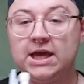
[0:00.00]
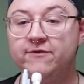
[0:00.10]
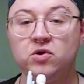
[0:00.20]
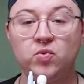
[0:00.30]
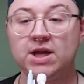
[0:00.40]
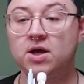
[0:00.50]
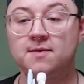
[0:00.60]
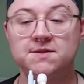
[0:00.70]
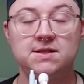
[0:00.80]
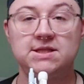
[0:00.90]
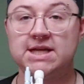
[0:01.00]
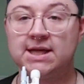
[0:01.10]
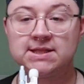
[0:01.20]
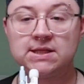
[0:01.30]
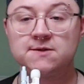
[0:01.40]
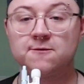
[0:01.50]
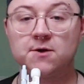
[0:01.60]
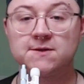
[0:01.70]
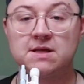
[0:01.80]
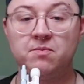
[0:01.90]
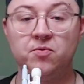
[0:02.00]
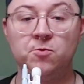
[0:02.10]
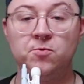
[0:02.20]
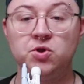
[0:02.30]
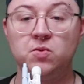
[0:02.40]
Even when it comes to the deities, for example,